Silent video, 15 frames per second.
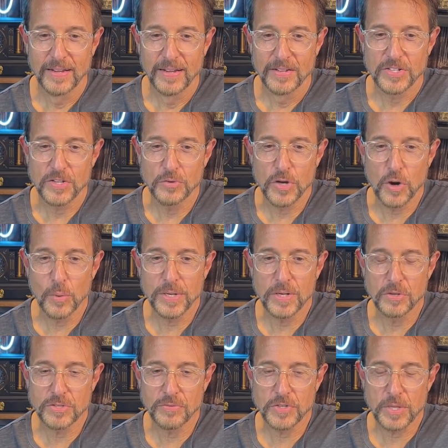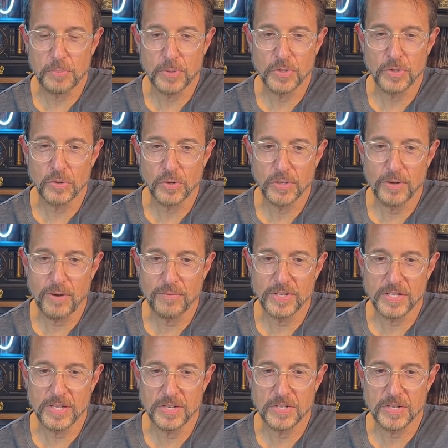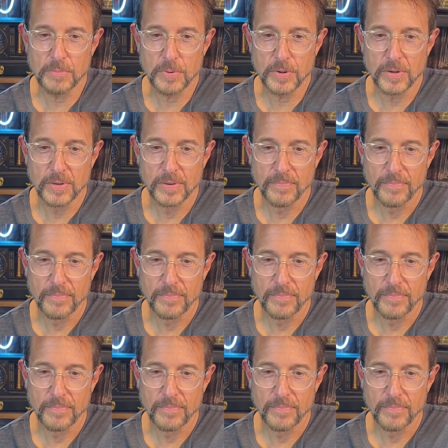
So no one knows of Chipper Doodle. You haven't seen Chipper.